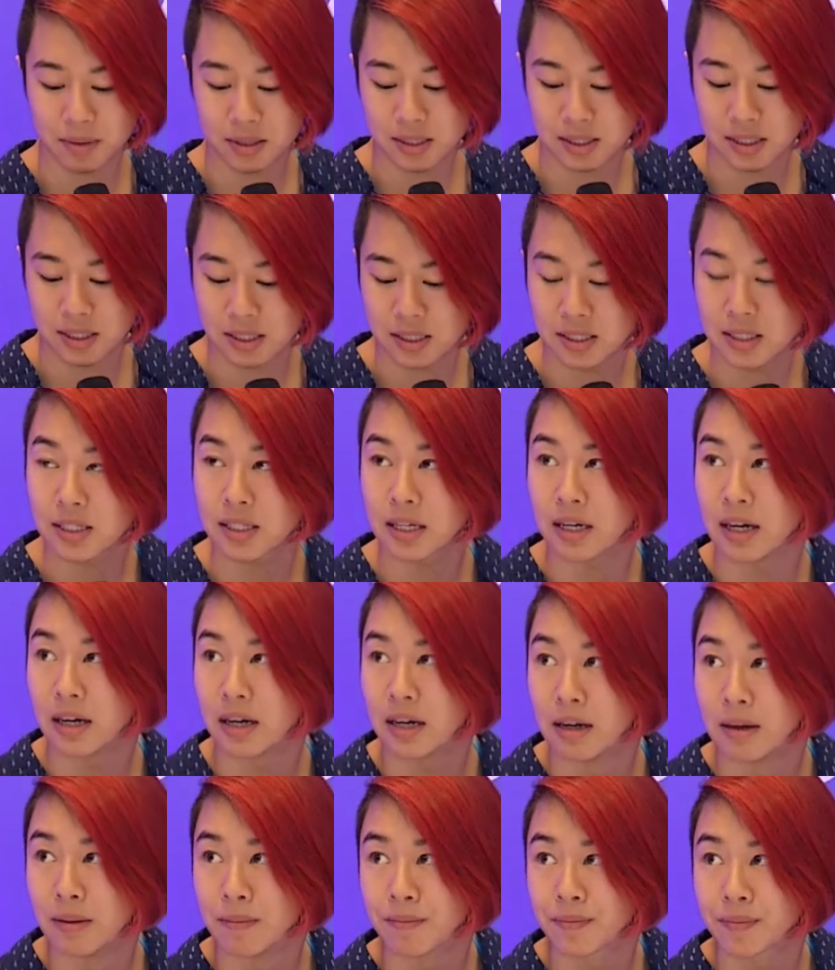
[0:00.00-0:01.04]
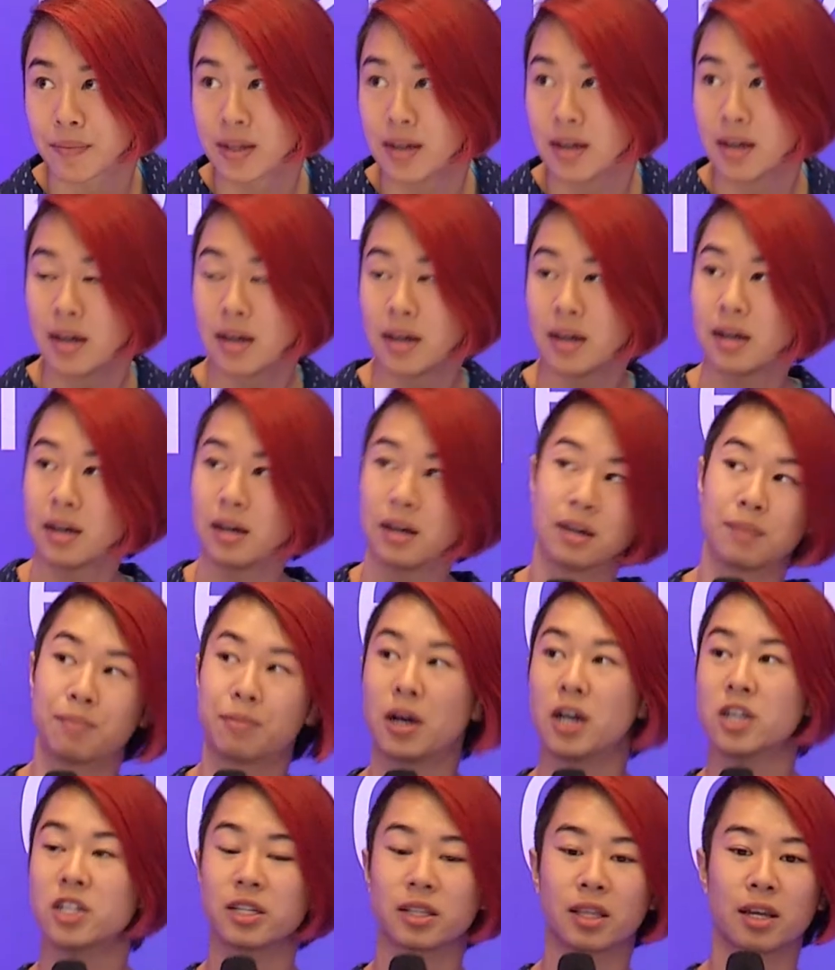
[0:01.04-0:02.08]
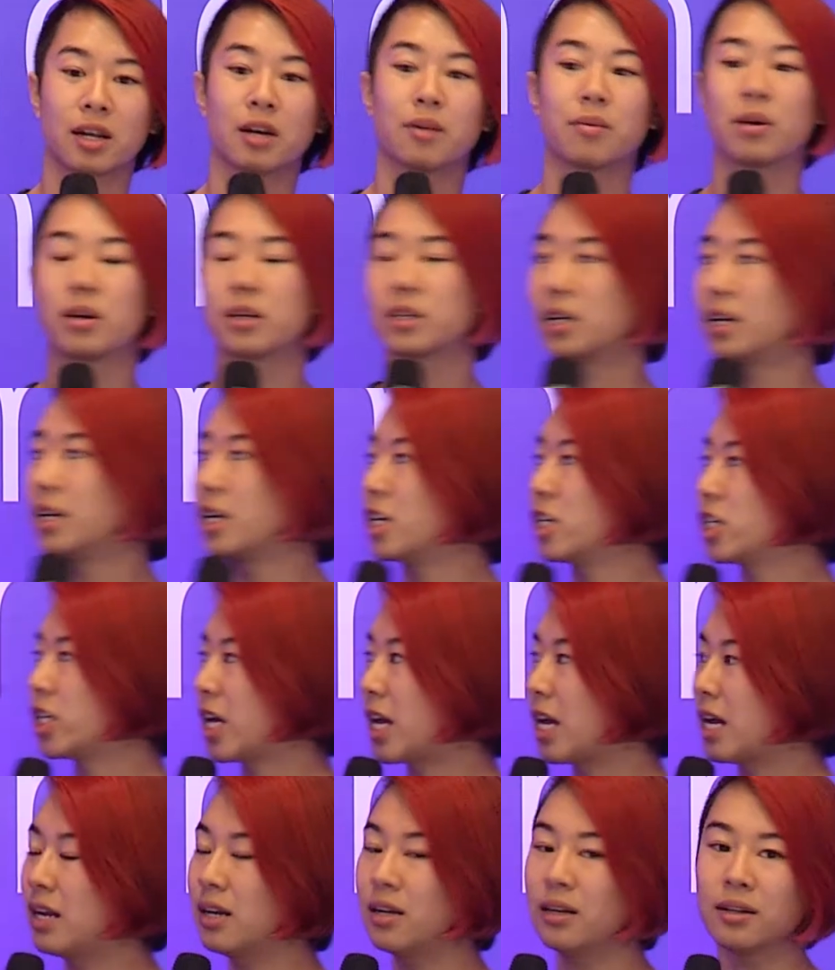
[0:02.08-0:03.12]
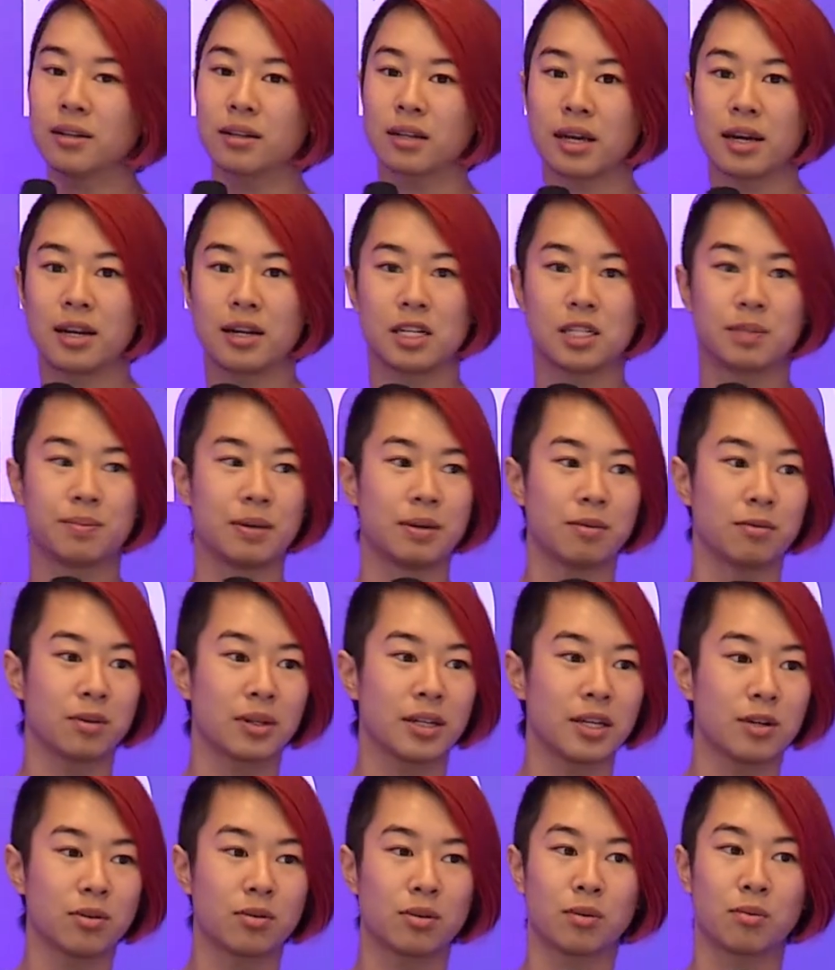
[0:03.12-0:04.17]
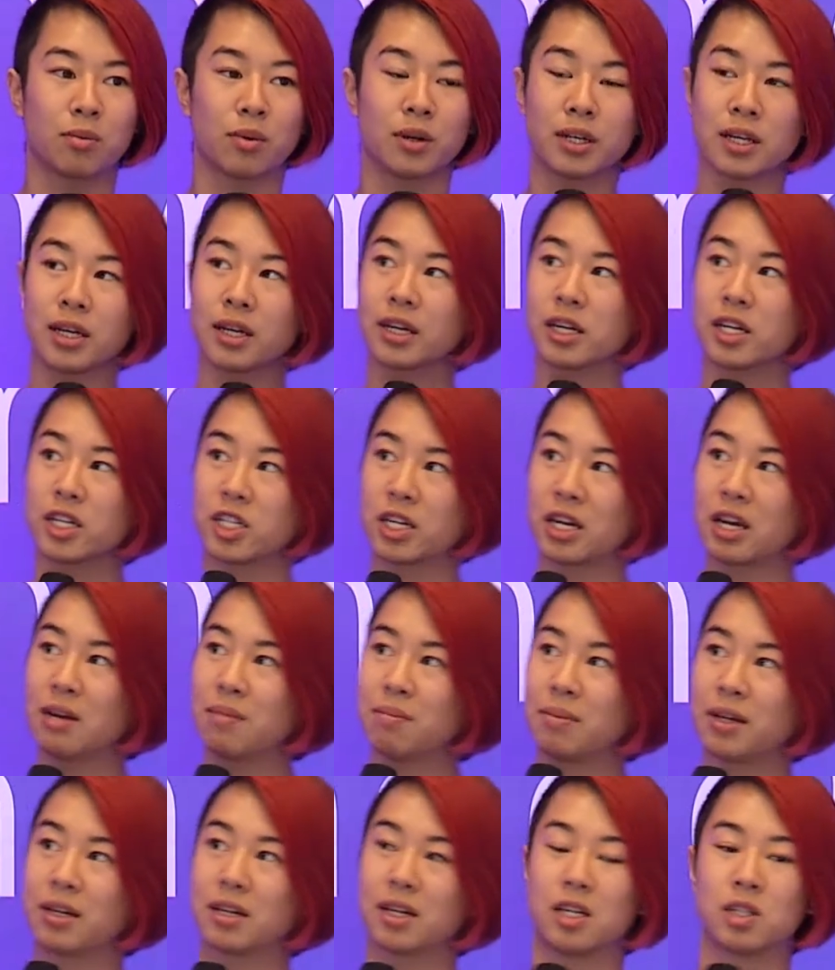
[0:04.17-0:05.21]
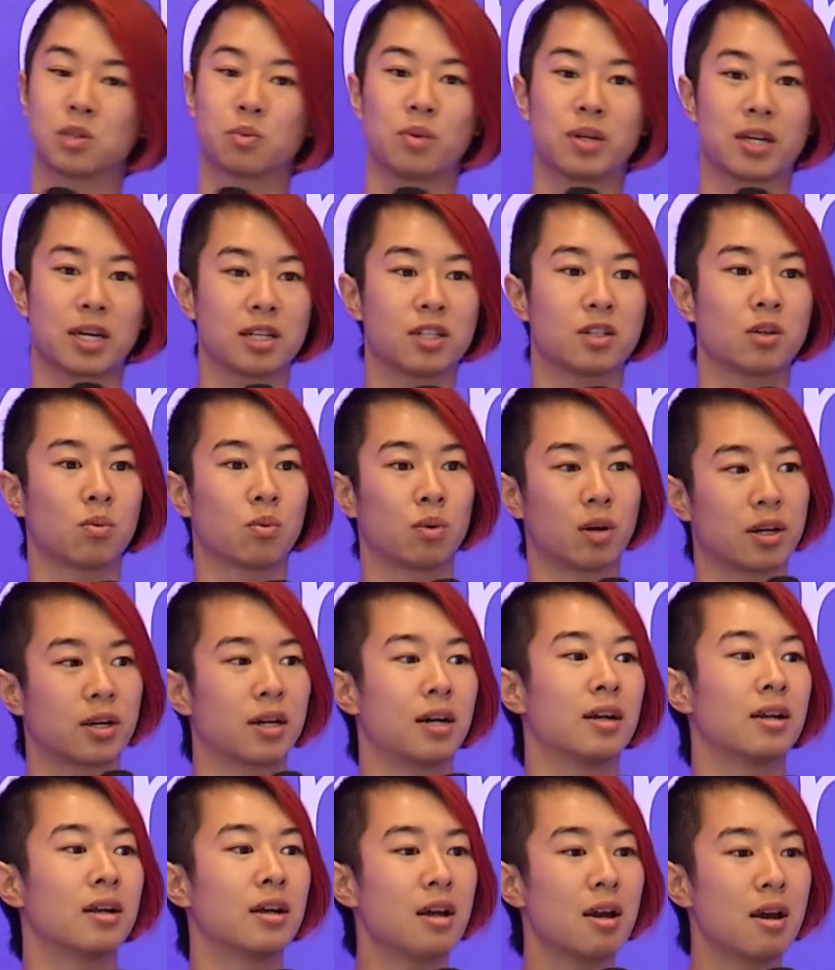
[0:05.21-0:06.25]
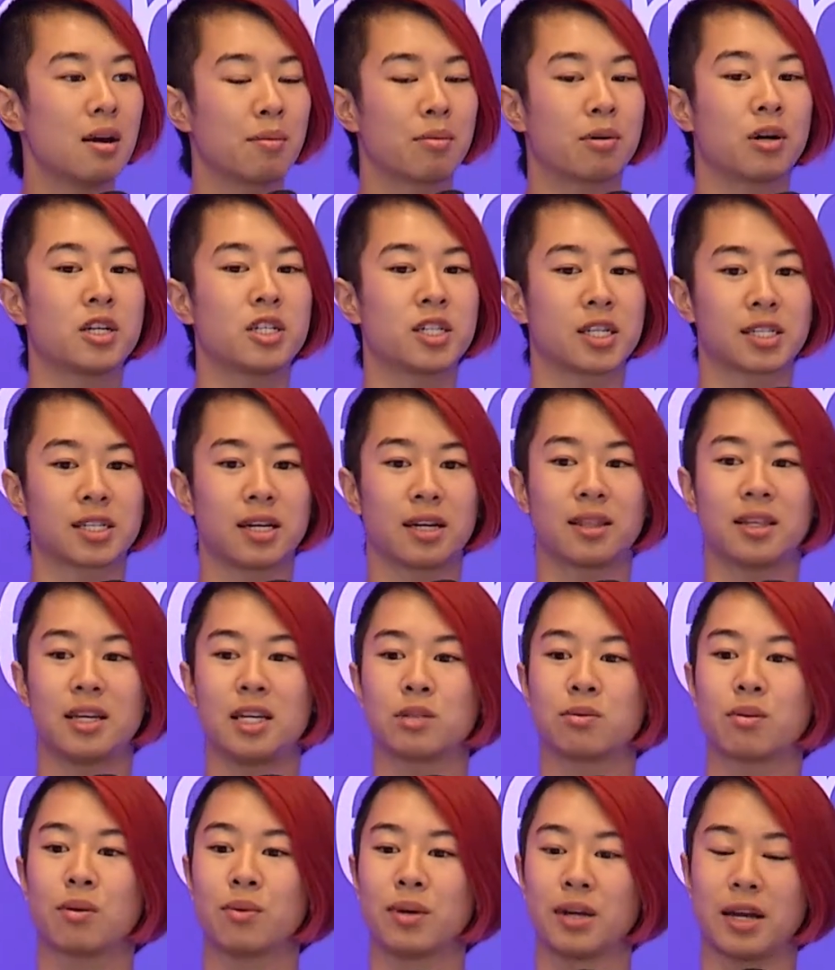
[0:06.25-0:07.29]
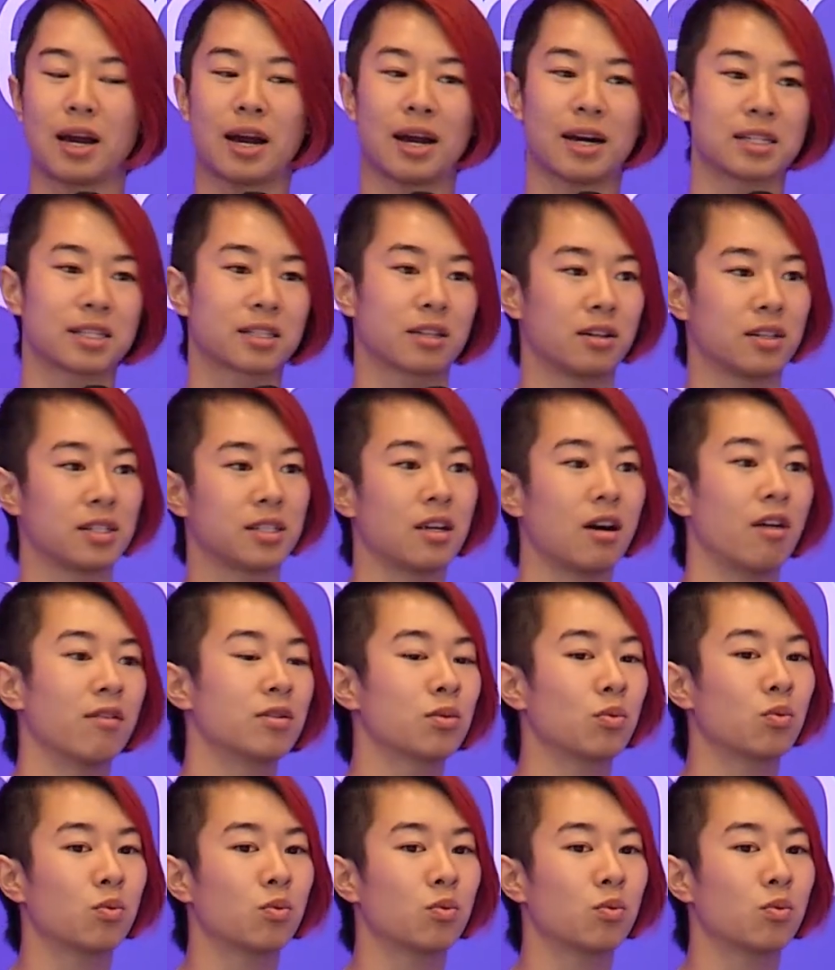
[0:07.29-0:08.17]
this is a project that I worked on at Chain, and it's been really cool working at Chain because we get to work on projects like these where we ask ourselves,